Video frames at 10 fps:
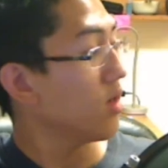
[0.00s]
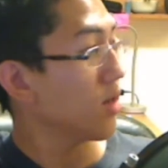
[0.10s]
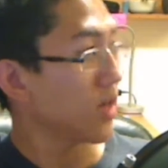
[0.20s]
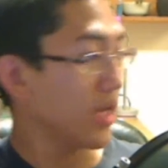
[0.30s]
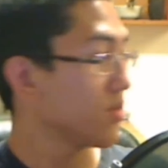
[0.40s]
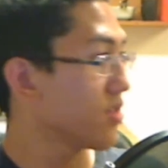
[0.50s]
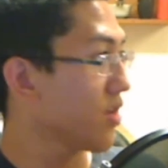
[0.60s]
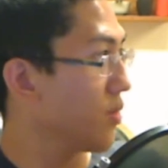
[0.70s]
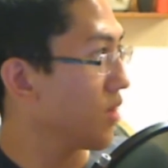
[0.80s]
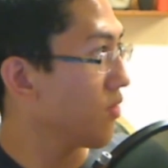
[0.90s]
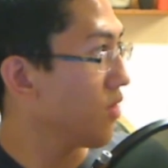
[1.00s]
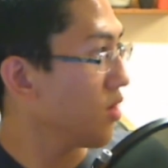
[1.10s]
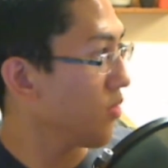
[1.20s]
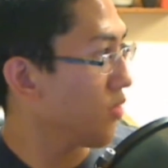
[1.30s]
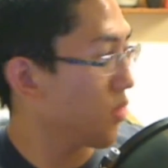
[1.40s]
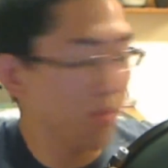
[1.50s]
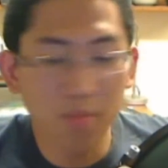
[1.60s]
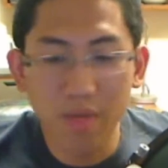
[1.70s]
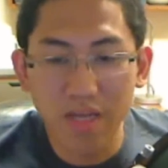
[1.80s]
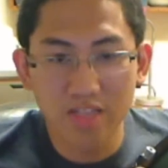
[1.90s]
Okay, now it's time to make a video before my
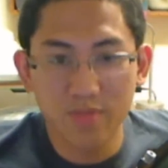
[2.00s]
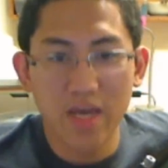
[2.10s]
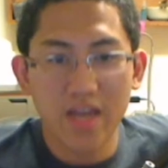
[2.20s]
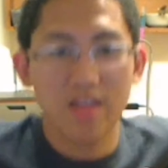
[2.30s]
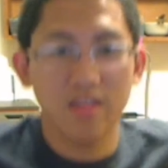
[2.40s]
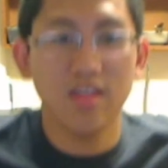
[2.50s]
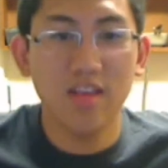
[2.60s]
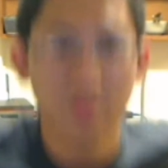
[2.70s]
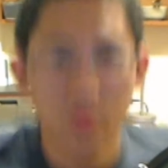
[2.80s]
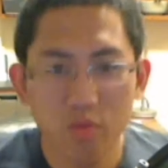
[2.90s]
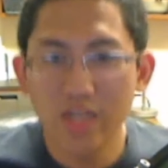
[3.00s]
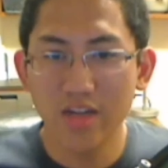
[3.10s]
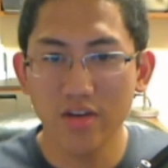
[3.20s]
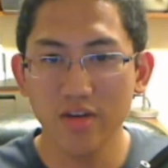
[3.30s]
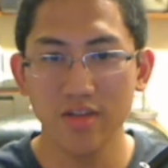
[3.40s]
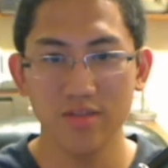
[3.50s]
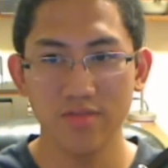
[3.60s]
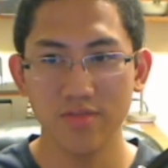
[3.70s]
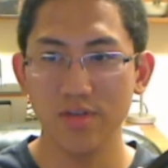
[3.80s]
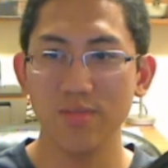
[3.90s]
roommate gets back and thinks I'm weird
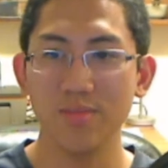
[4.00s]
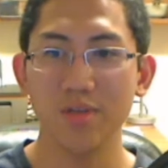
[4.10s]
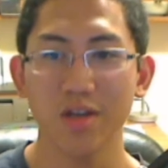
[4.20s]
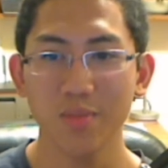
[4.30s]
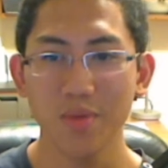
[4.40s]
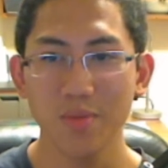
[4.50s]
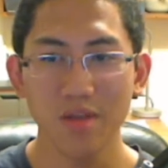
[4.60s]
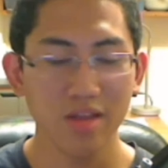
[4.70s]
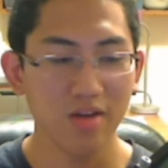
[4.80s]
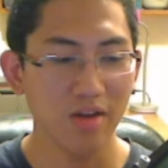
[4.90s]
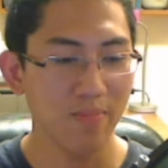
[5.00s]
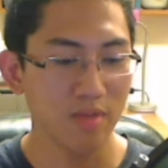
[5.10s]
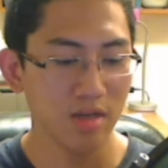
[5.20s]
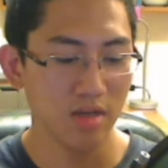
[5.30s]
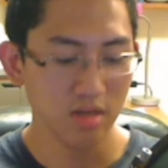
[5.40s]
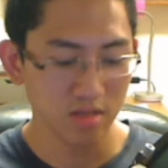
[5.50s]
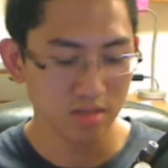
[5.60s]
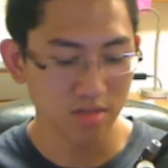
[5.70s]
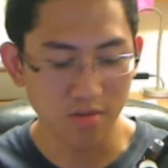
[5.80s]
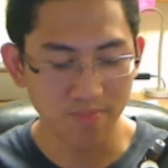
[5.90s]
for talking to people on the internet.
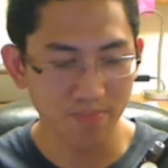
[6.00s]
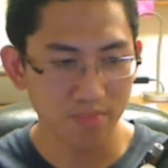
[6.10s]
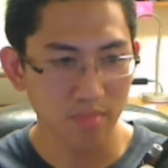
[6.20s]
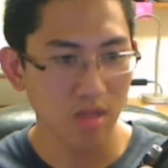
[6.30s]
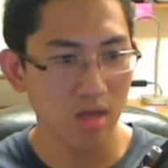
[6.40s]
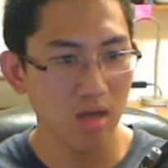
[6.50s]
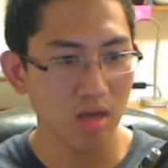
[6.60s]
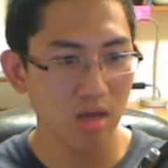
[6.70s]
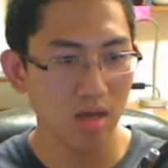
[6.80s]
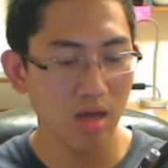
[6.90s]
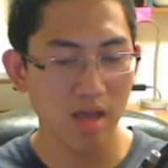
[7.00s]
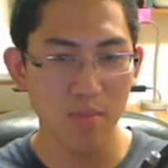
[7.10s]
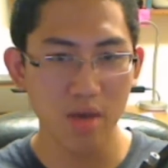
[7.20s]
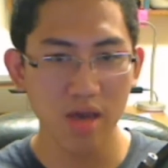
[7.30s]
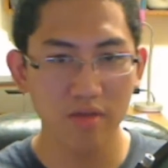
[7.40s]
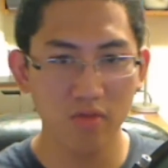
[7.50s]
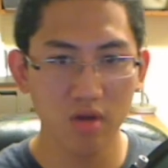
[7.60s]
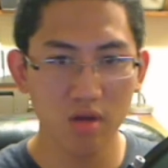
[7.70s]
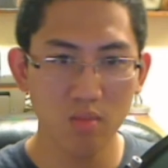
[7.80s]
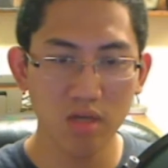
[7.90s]
So, I got back
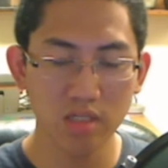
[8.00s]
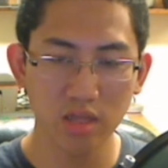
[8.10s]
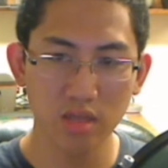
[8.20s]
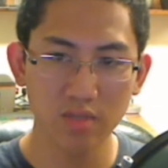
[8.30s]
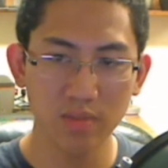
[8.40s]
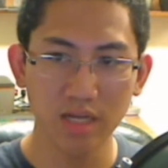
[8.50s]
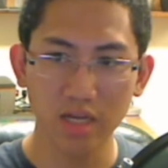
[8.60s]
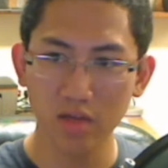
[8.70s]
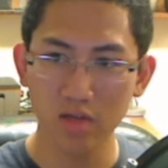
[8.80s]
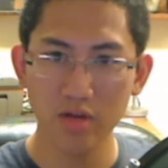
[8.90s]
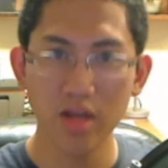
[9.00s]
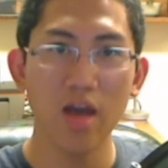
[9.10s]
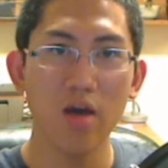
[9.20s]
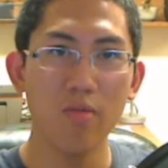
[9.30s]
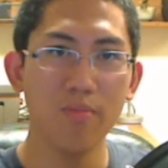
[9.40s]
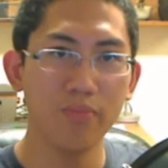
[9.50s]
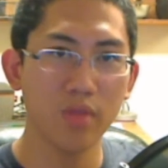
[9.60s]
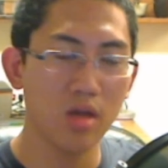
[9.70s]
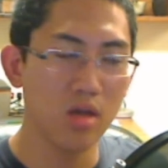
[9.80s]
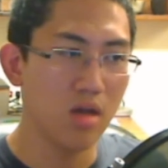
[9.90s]
from watching The Spectacular Now
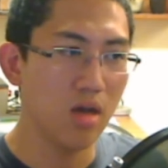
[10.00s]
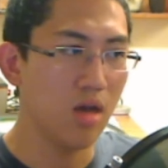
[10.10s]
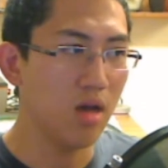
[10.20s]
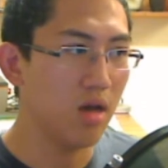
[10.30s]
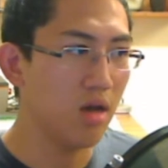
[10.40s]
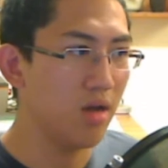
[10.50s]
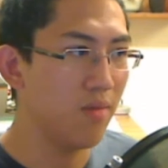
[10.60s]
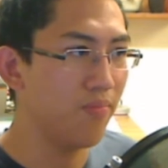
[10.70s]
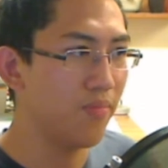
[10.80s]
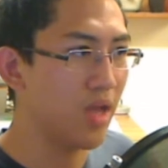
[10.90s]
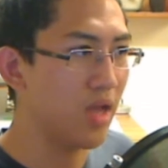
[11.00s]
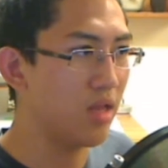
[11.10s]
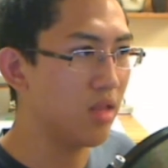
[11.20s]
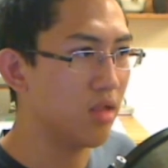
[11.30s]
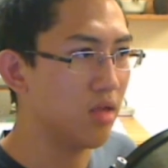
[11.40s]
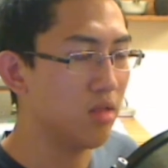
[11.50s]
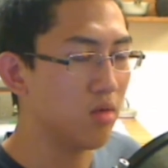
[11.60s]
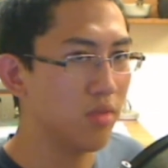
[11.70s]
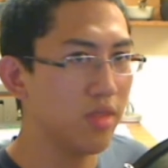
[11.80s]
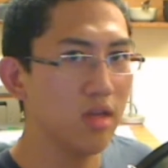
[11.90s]
at the
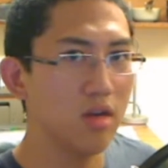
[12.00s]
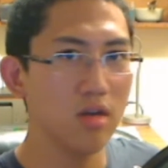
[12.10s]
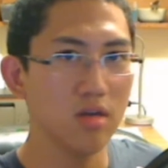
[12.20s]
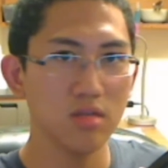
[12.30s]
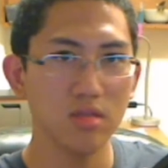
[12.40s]
local theater